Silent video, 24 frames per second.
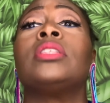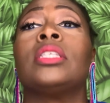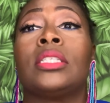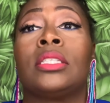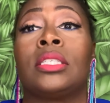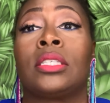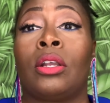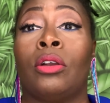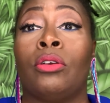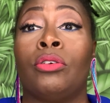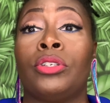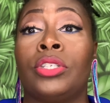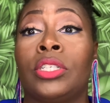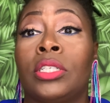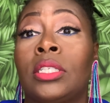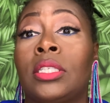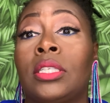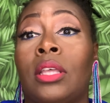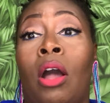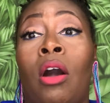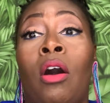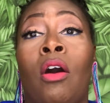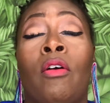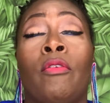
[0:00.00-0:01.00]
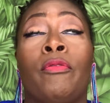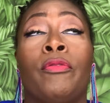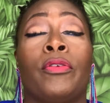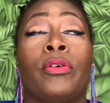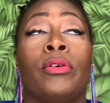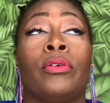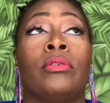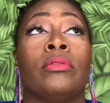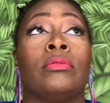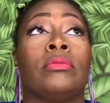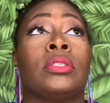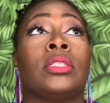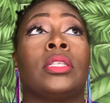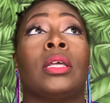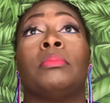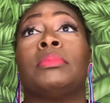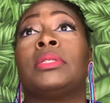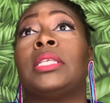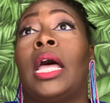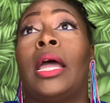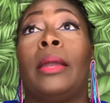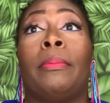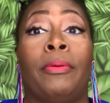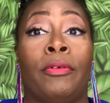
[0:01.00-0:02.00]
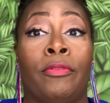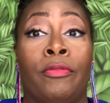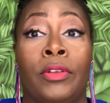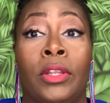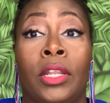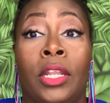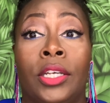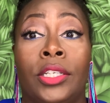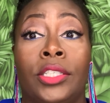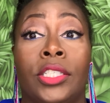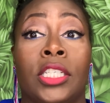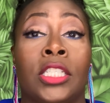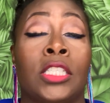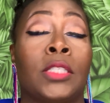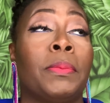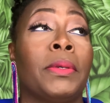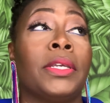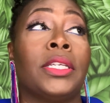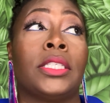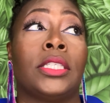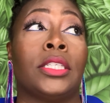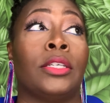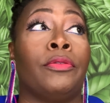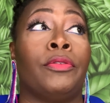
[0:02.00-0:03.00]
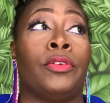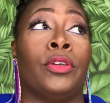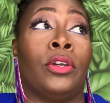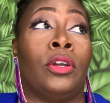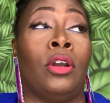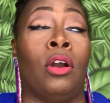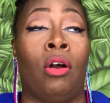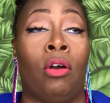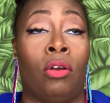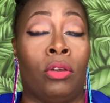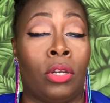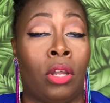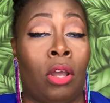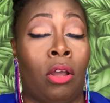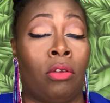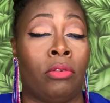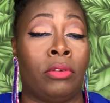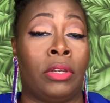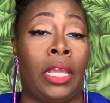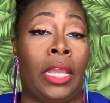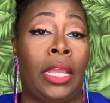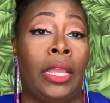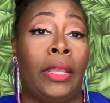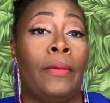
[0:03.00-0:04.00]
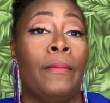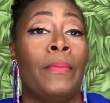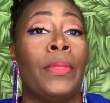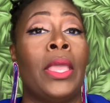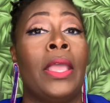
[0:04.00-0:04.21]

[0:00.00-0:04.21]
excursions offer some type of lunch, especially if you're gone all day.